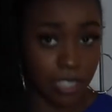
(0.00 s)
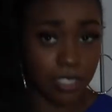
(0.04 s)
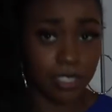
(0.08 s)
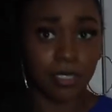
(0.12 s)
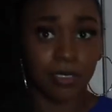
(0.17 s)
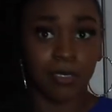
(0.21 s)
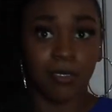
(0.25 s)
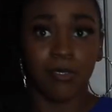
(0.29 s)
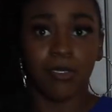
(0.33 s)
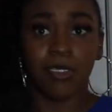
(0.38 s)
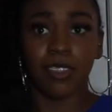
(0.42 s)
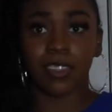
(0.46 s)

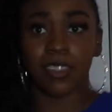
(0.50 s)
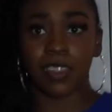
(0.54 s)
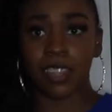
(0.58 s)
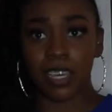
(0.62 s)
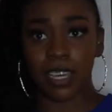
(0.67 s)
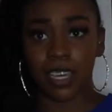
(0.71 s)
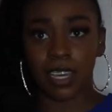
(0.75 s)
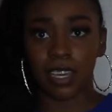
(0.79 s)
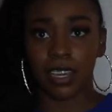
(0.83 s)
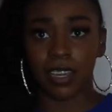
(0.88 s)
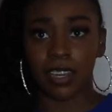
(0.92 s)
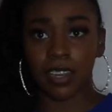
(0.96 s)
too
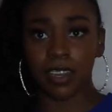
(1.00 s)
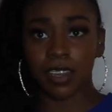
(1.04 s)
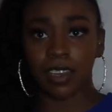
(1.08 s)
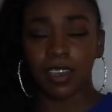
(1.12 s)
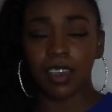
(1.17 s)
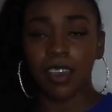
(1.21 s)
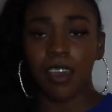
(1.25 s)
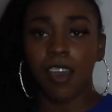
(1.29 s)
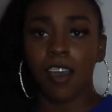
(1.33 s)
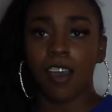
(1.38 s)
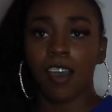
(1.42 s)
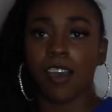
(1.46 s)
thin,
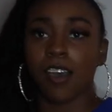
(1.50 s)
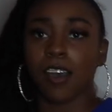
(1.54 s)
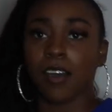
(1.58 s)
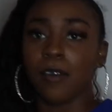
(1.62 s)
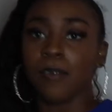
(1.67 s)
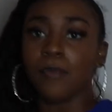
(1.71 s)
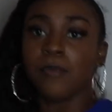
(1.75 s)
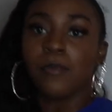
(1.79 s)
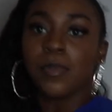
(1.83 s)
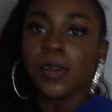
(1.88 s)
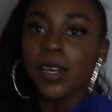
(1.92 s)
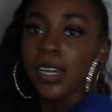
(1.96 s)

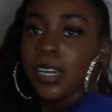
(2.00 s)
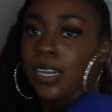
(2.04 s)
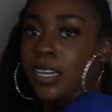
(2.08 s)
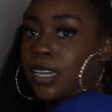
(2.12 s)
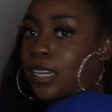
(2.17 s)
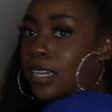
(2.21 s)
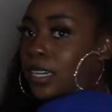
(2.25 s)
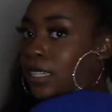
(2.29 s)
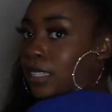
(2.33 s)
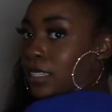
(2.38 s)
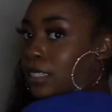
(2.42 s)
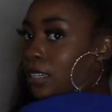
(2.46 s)

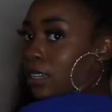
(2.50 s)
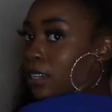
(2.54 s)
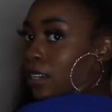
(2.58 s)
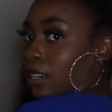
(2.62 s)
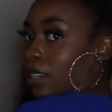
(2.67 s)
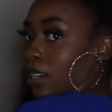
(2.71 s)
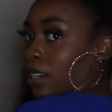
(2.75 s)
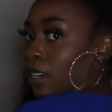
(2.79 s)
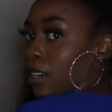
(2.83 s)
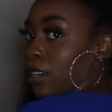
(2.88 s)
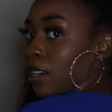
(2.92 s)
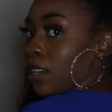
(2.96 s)
but
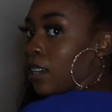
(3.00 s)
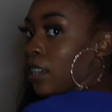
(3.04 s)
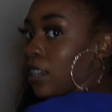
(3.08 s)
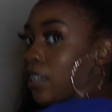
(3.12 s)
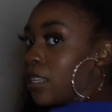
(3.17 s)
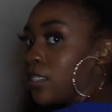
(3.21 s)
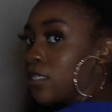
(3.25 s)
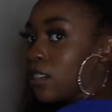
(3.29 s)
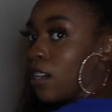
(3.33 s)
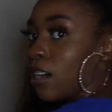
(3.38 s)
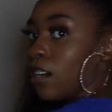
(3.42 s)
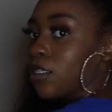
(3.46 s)

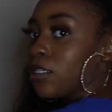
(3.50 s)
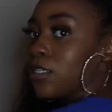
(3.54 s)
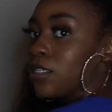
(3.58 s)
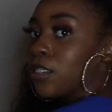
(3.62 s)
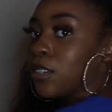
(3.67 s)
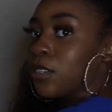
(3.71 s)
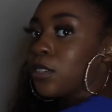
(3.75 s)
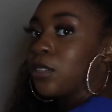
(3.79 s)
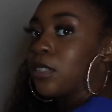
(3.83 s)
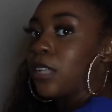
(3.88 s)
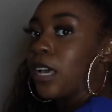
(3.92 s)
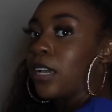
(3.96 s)
it's
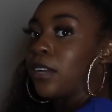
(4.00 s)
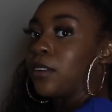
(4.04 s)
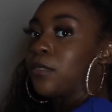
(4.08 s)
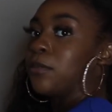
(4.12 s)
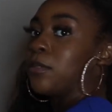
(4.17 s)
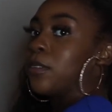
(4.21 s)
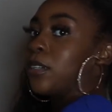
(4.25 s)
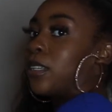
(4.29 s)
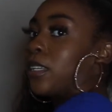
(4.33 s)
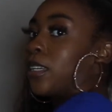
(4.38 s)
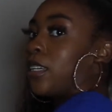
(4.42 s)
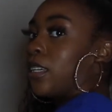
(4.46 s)
also like
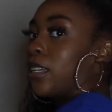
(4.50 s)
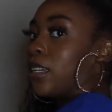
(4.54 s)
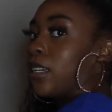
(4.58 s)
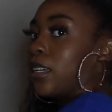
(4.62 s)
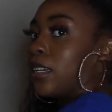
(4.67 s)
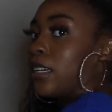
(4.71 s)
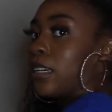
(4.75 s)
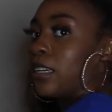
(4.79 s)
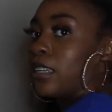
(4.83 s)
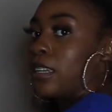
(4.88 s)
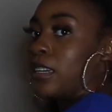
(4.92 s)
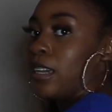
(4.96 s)
really
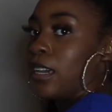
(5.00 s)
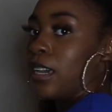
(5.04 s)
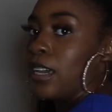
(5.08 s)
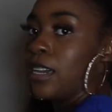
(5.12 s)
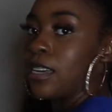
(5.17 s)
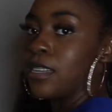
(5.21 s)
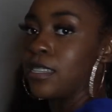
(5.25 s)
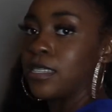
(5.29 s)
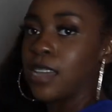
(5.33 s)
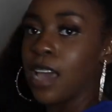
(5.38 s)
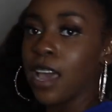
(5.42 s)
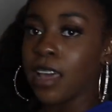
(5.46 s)
good.
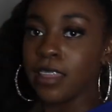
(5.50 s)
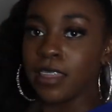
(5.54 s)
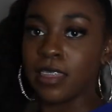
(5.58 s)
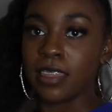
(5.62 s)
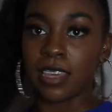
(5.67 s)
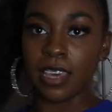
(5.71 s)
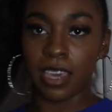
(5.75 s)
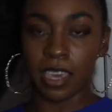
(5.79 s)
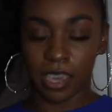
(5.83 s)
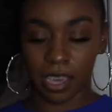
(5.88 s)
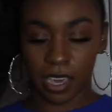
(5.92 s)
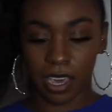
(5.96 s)
It's not
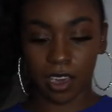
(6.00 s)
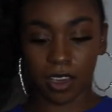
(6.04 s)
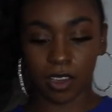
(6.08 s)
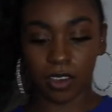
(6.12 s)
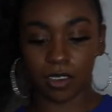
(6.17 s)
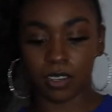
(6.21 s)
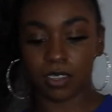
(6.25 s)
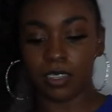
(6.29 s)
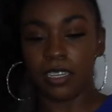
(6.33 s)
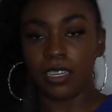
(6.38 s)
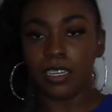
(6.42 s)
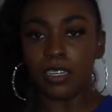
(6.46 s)
thick at
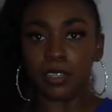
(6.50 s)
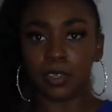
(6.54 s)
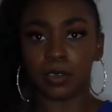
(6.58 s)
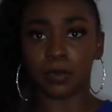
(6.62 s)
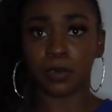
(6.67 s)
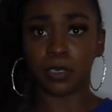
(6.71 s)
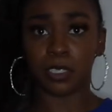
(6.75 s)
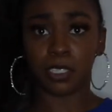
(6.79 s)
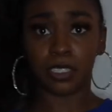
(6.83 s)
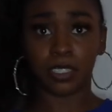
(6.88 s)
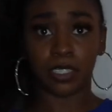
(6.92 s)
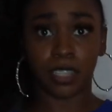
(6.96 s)
all either,
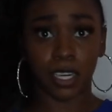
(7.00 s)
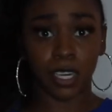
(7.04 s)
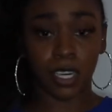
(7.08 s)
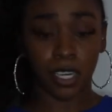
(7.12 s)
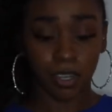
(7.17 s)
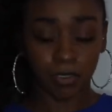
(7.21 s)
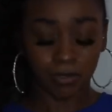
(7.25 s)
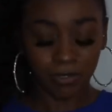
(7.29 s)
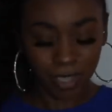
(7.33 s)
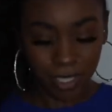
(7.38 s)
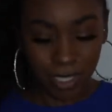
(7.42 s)
which is good for